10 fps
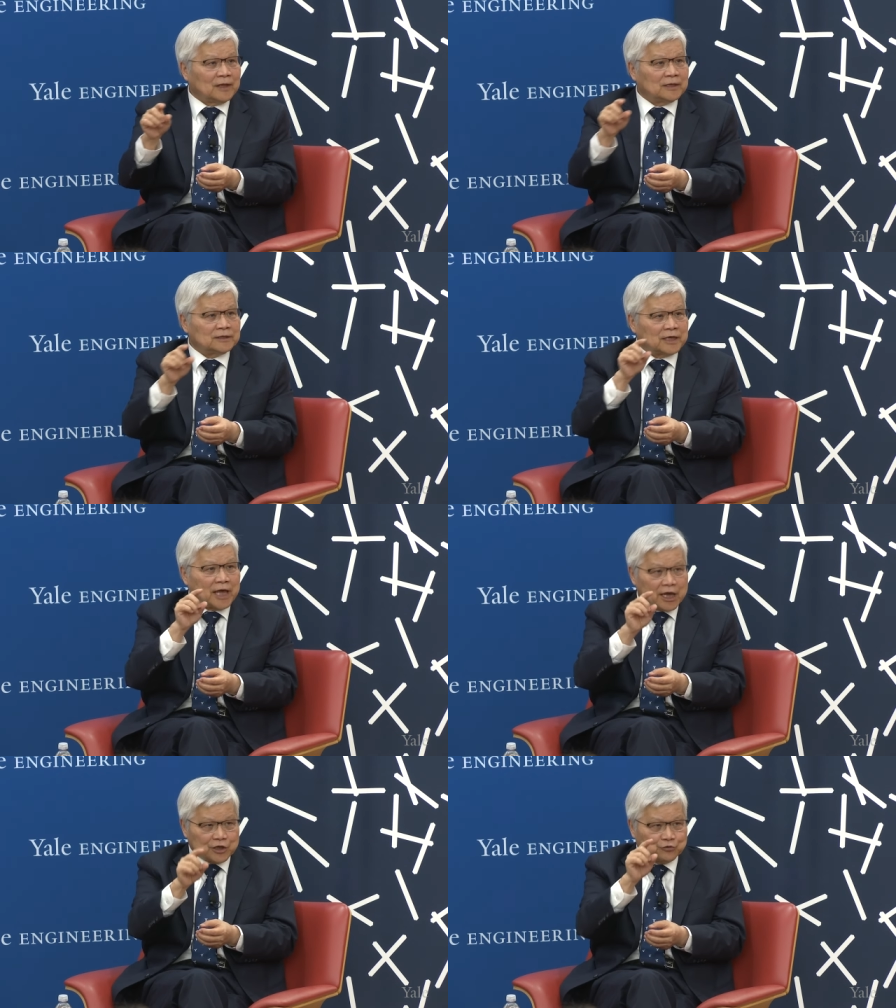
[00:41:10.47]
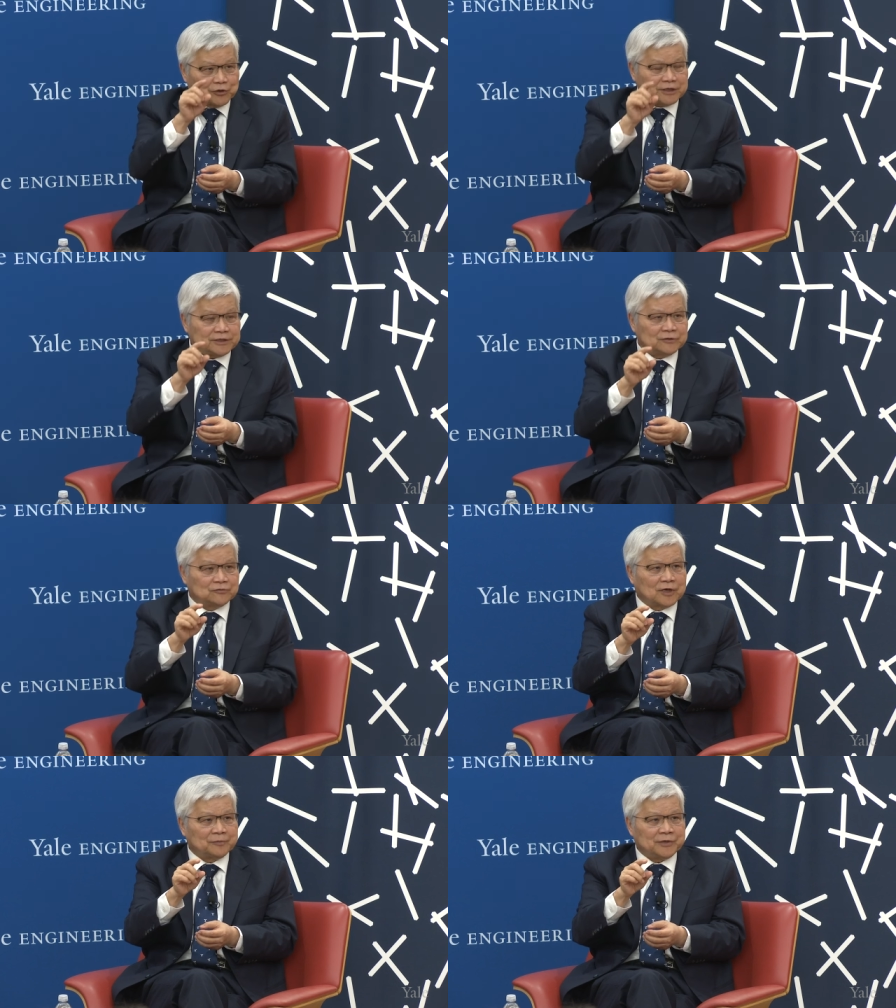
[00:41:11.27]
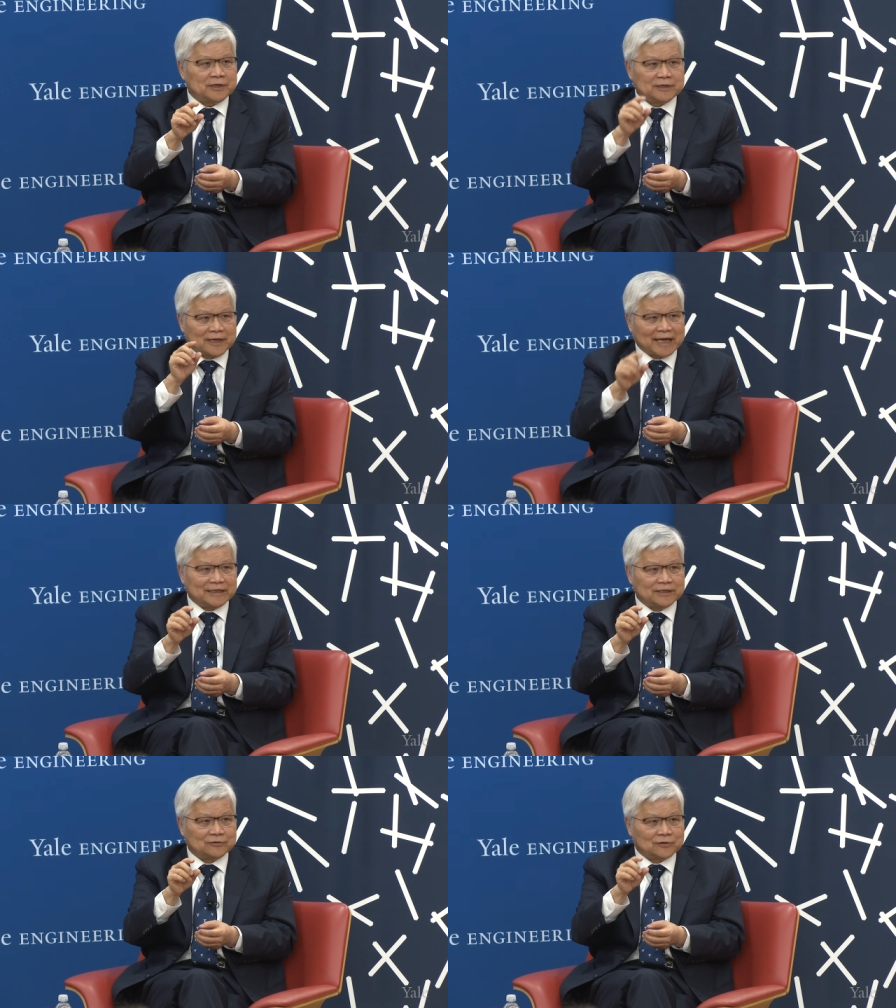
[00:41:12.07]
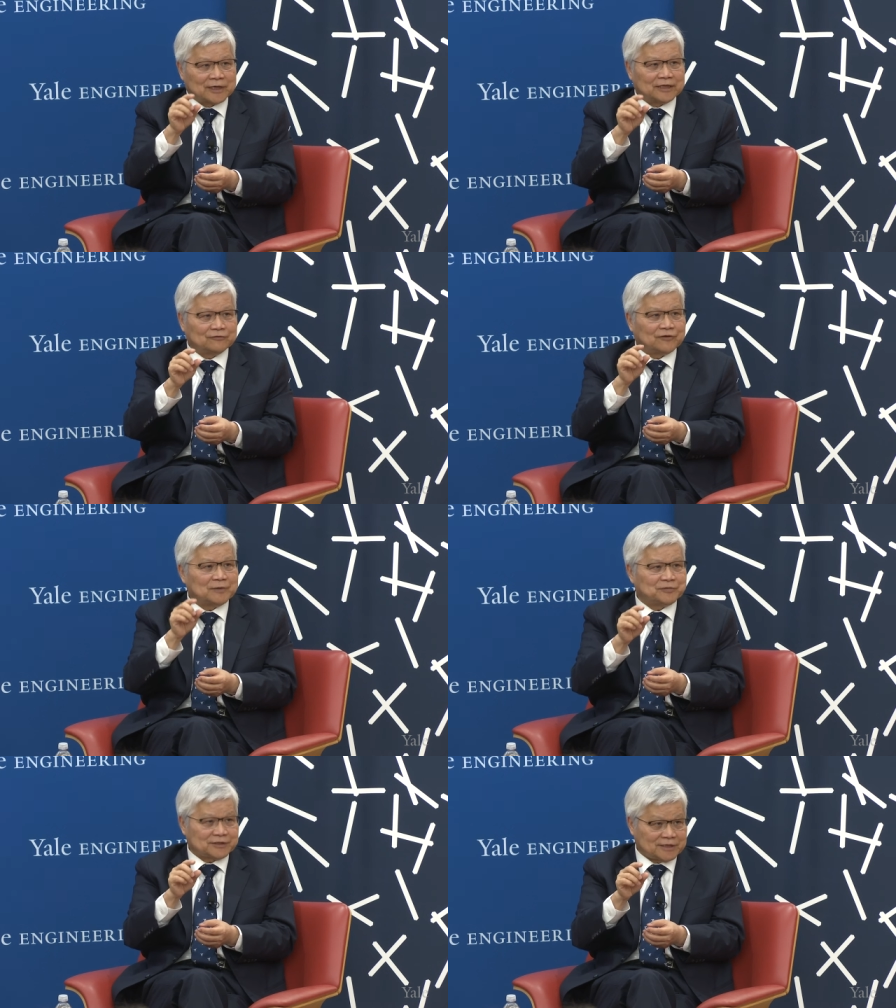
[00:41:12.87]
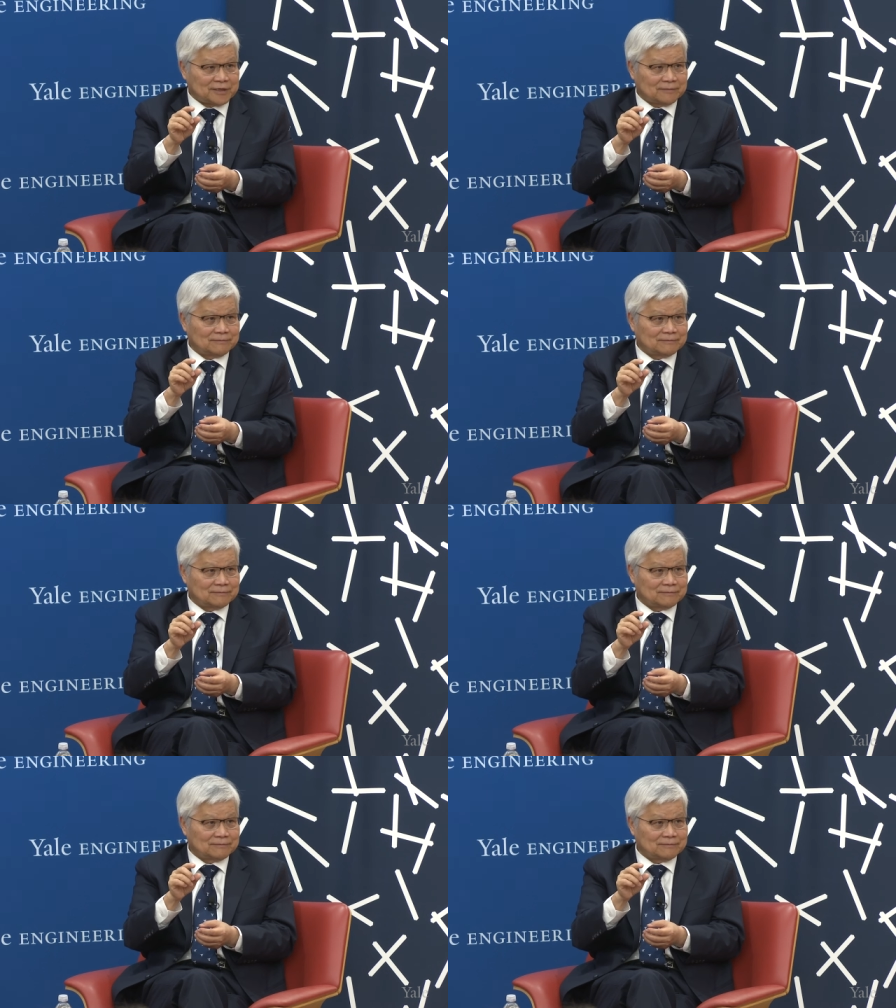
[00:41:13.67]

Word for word: And the accuracy will be 90 or 95%.